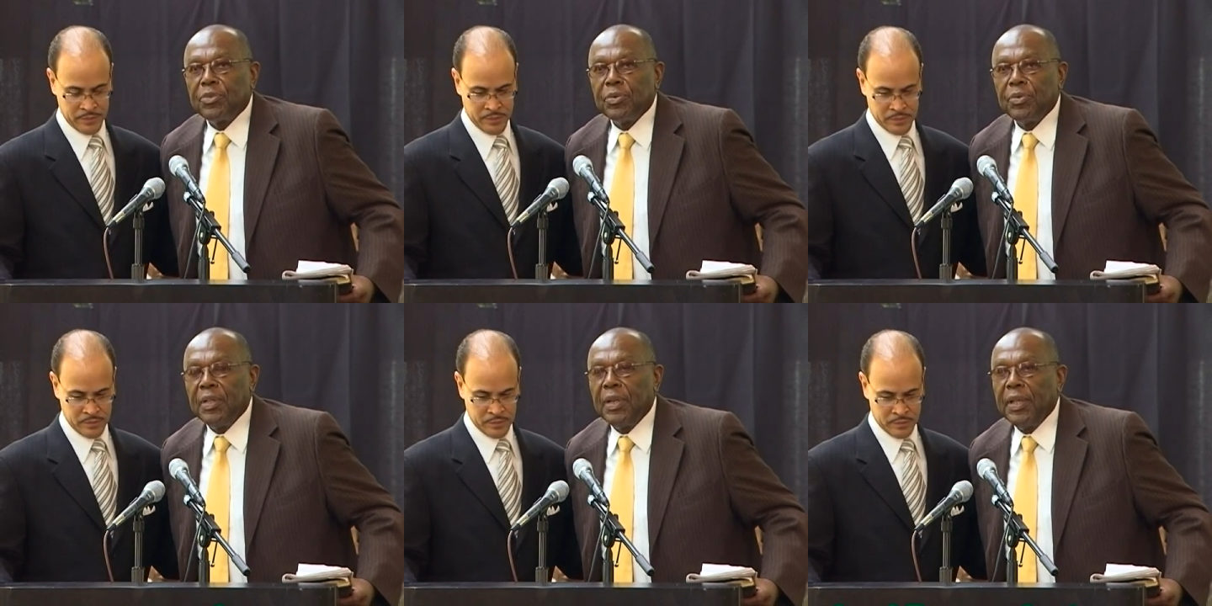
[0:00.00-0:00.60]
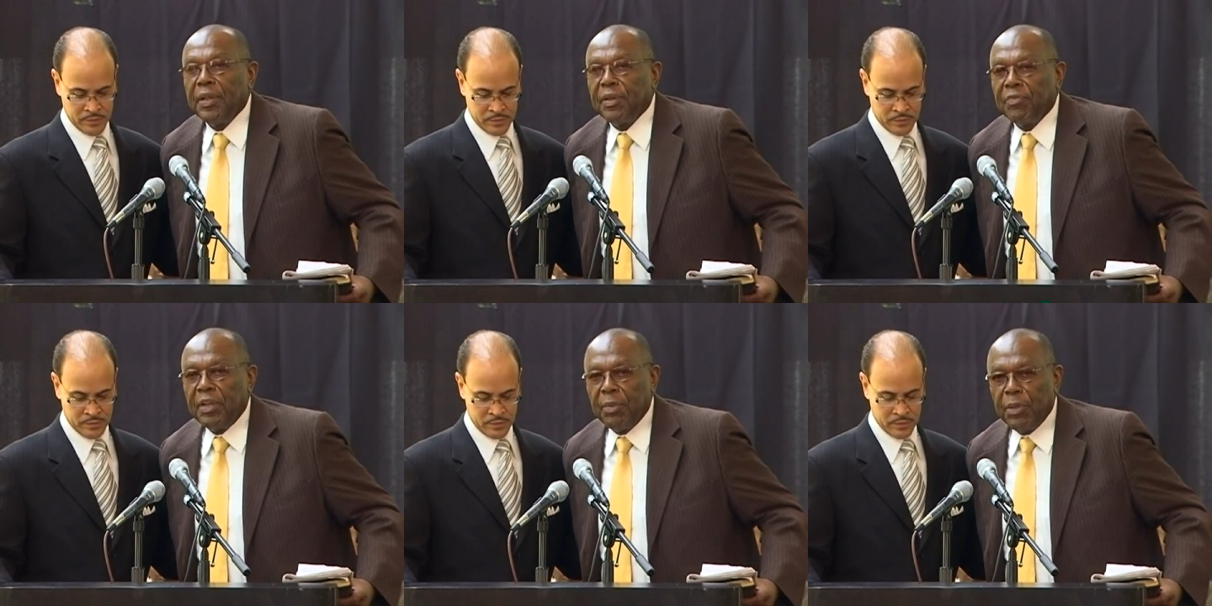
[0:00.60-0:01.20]
Speaker 1: to the leader of
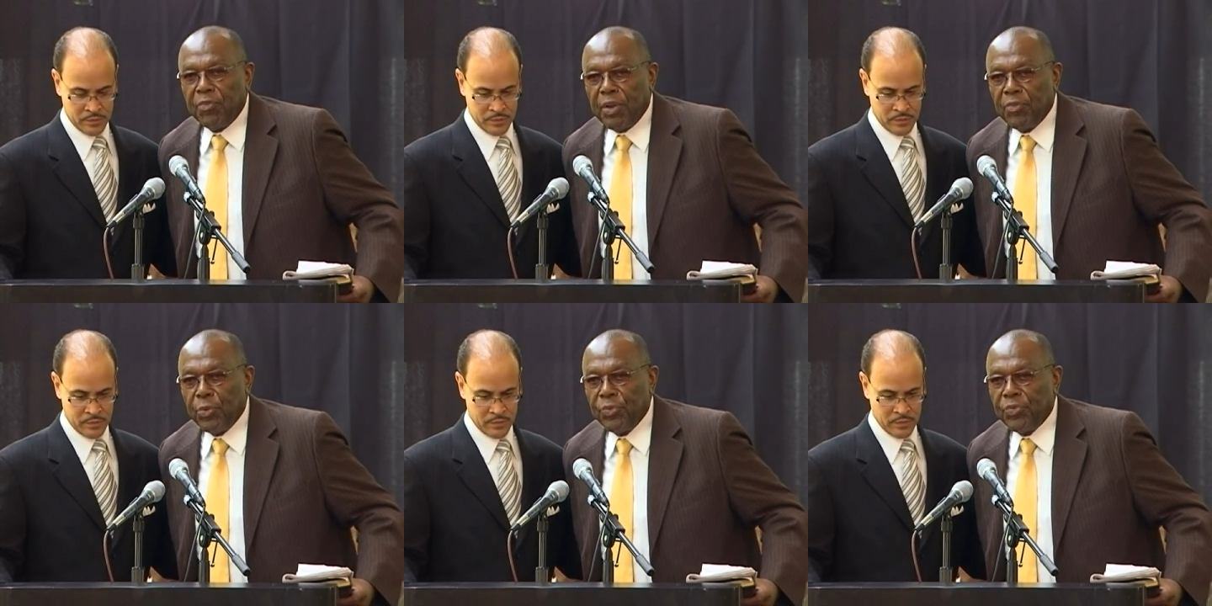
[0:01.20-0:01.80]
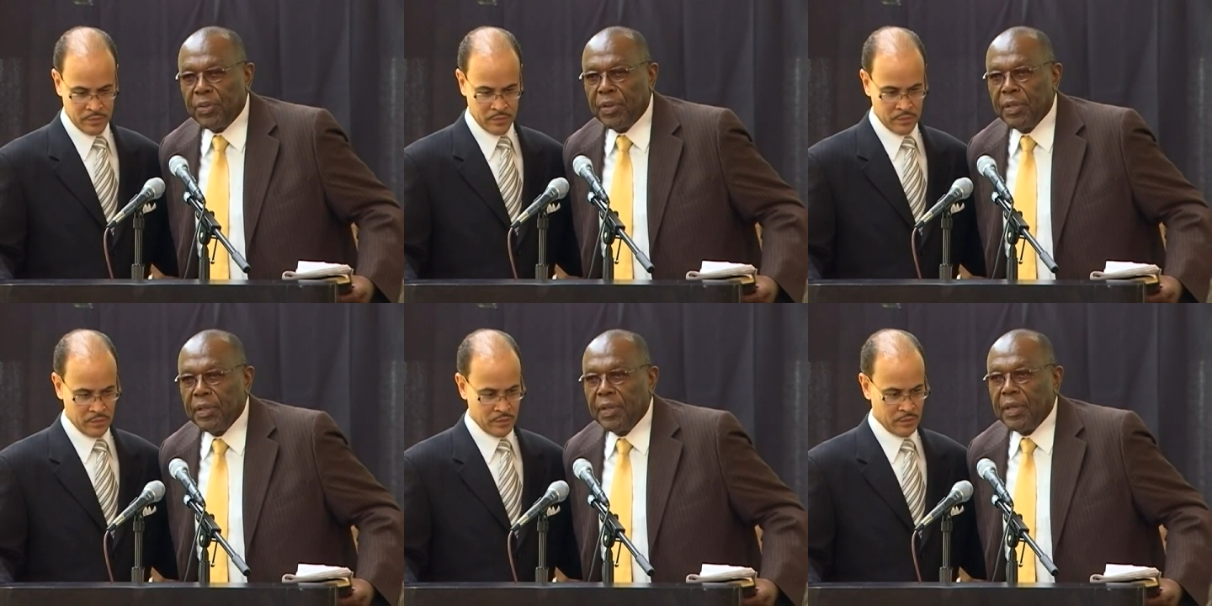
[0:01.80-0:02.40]
the Libyan revolution,
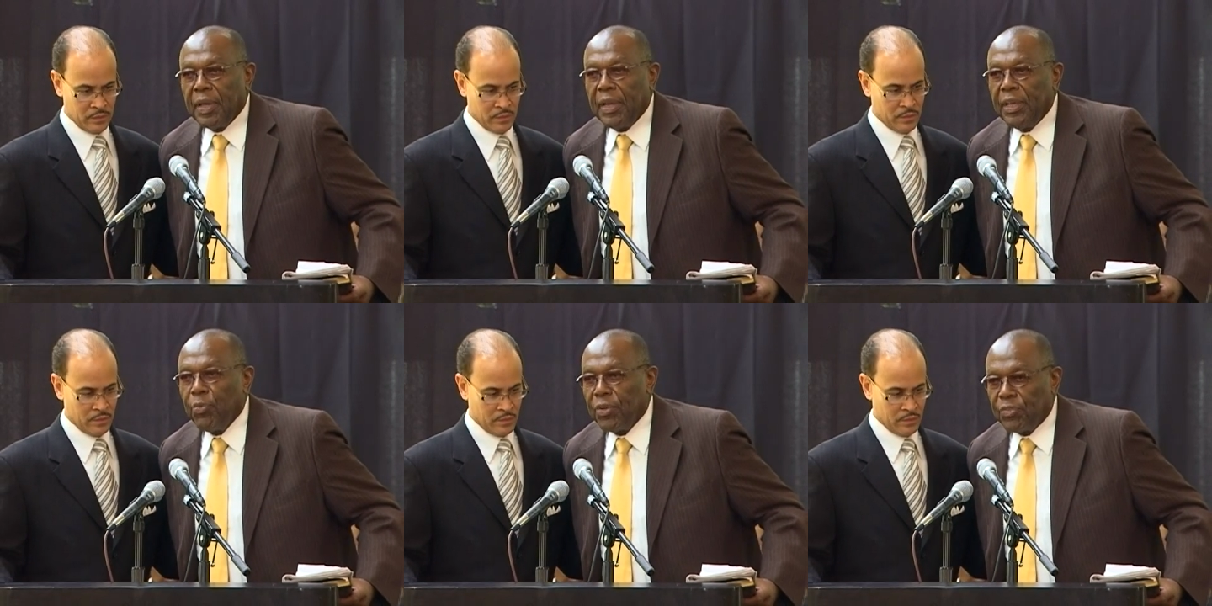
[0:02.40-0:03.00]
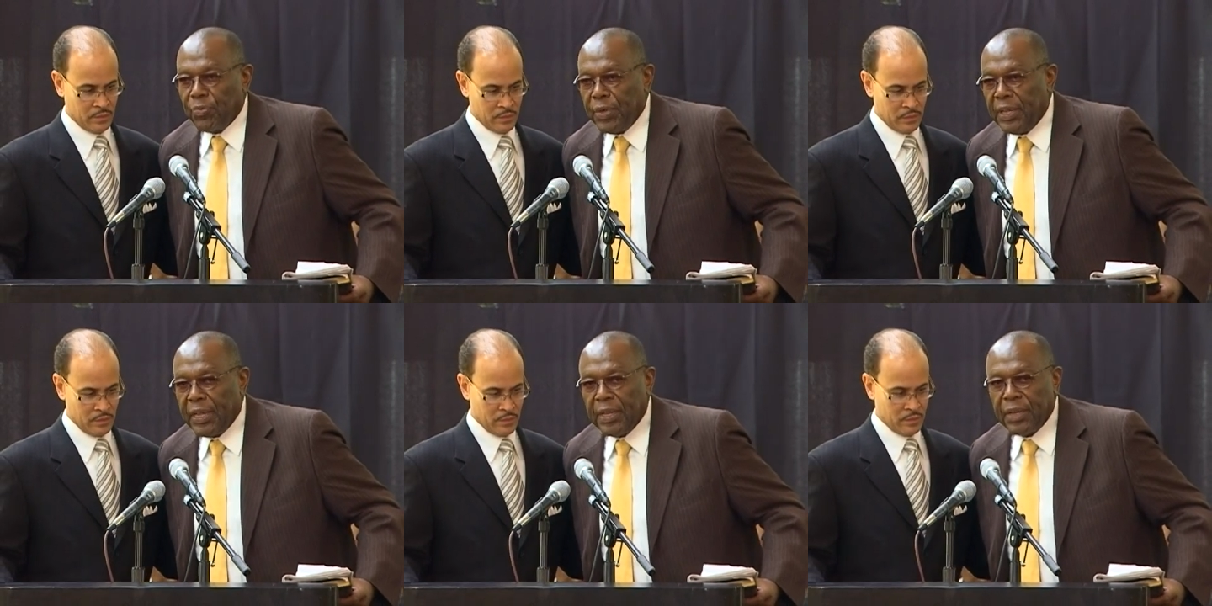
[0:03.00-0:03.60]
and he wants to read
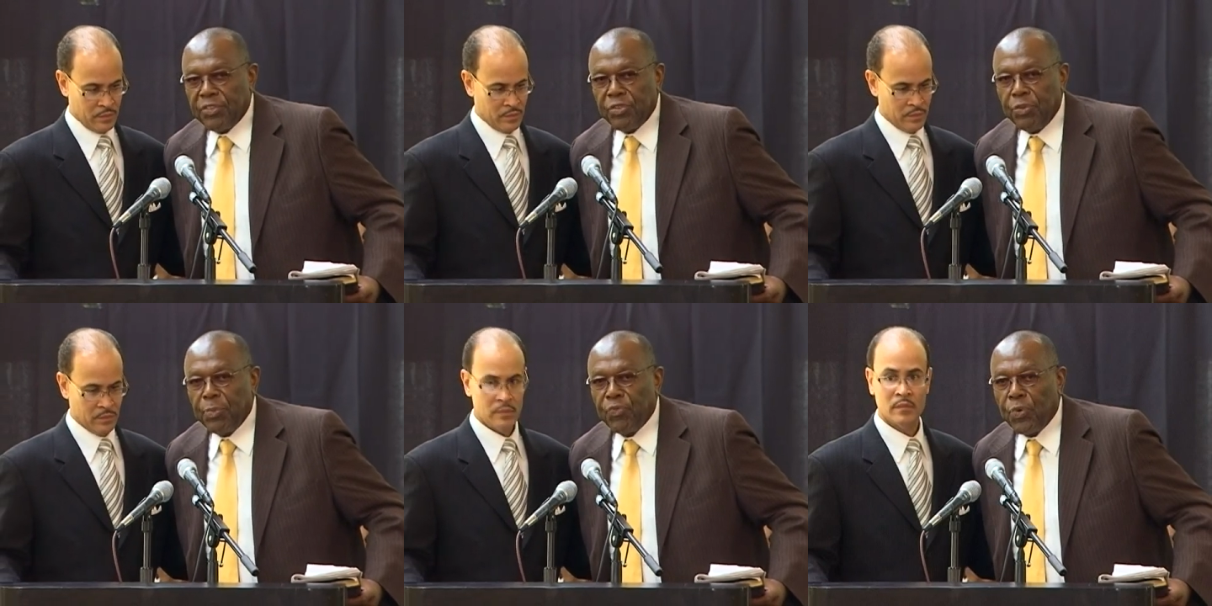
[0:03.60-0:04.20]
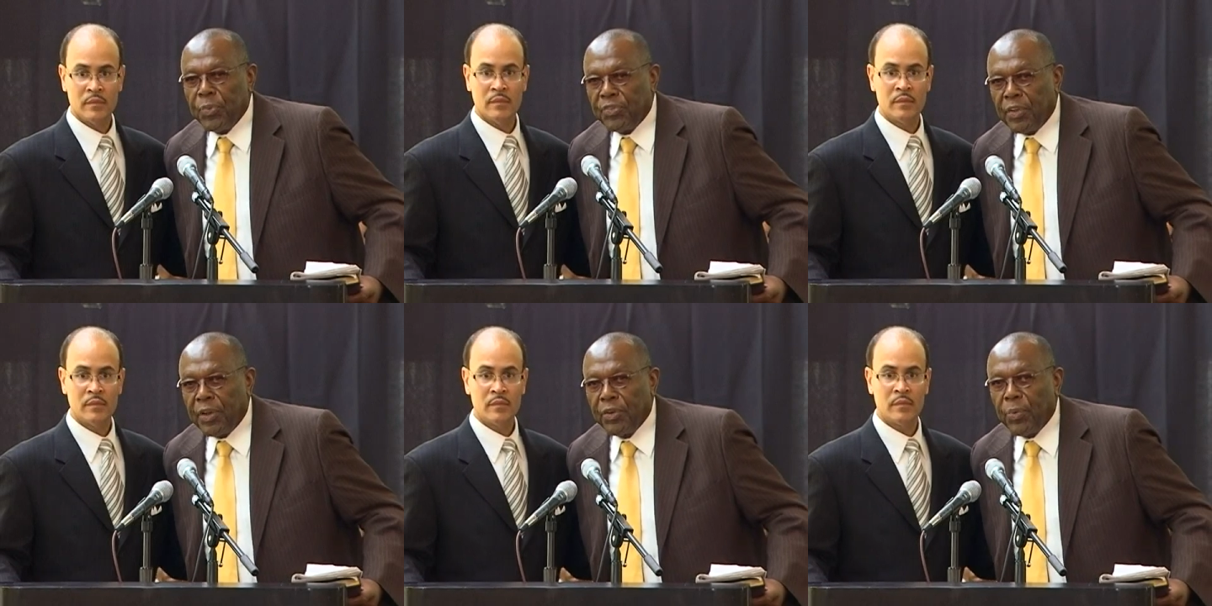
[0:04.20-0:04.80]
that letter to you before we
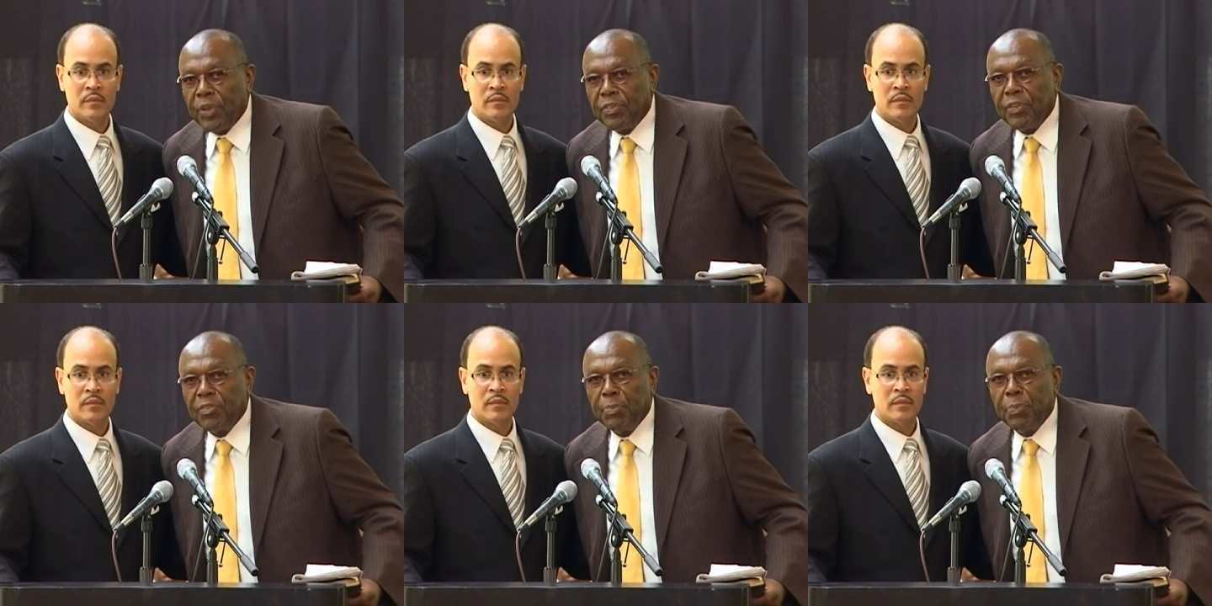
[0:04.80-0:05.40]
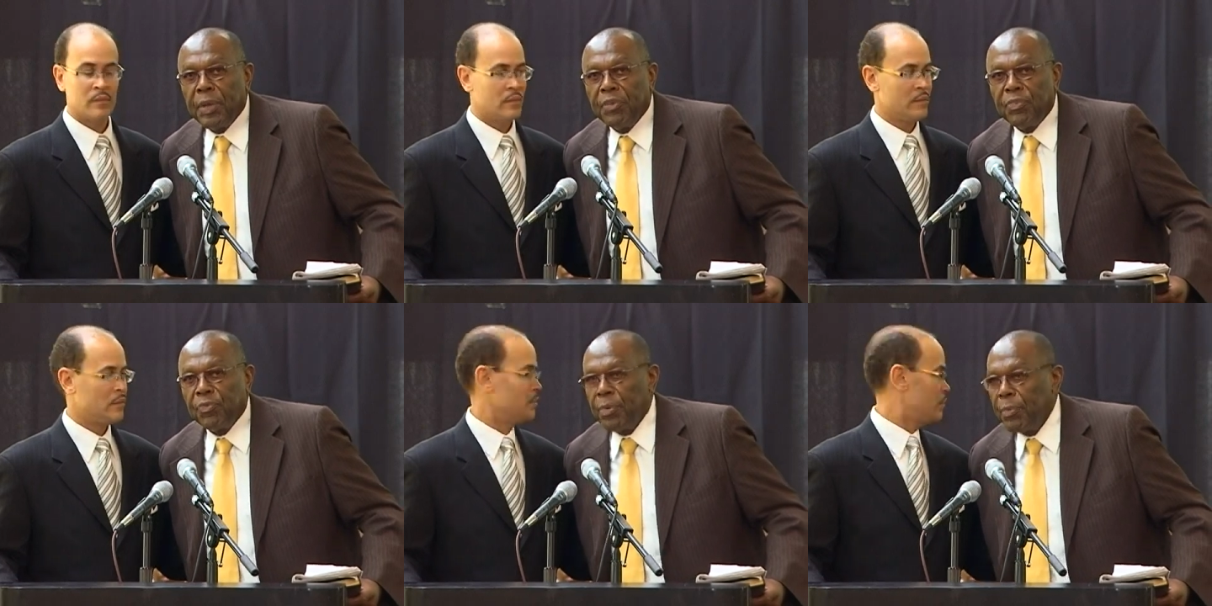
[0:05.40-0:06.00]
start the questions. Be
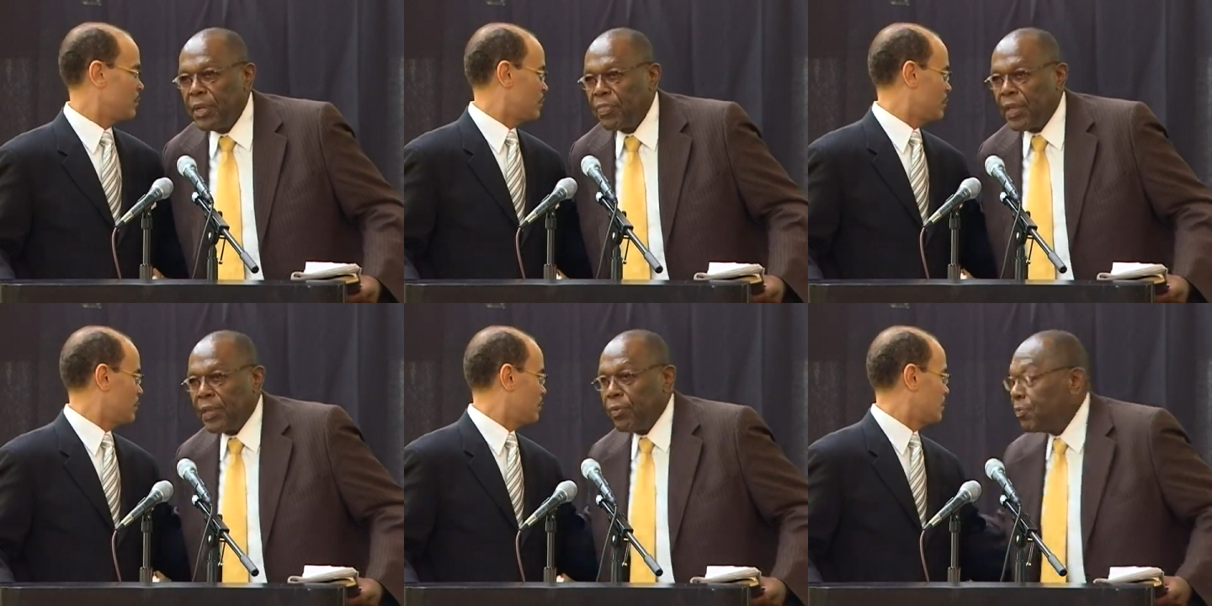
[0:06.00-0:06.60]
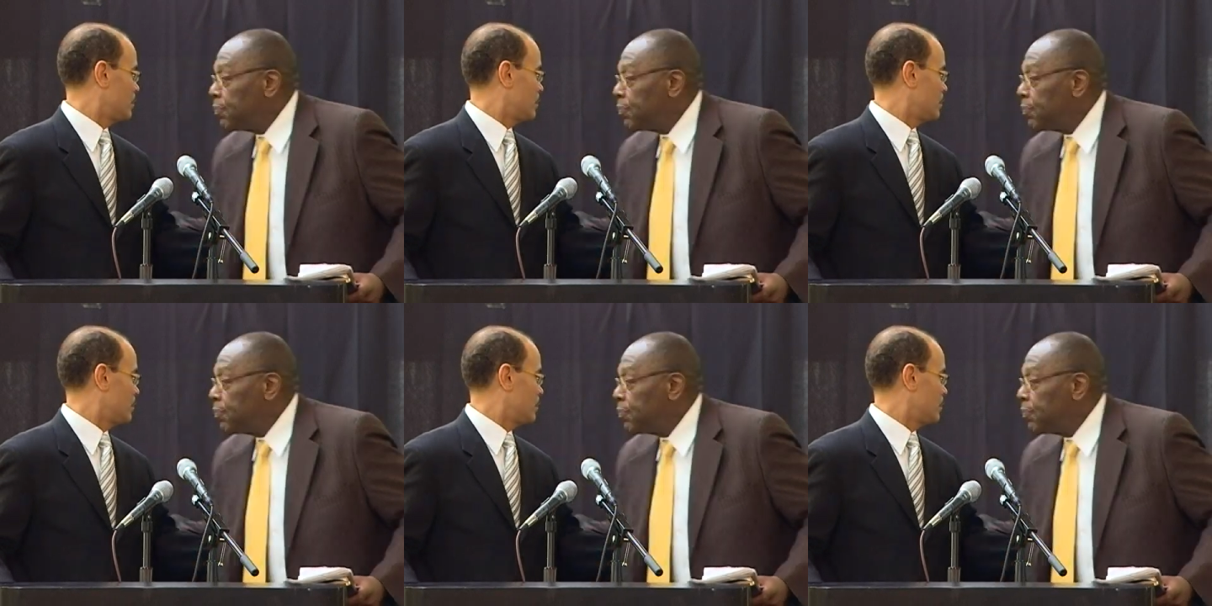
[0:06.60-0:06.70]
patient for a minute. Thank you.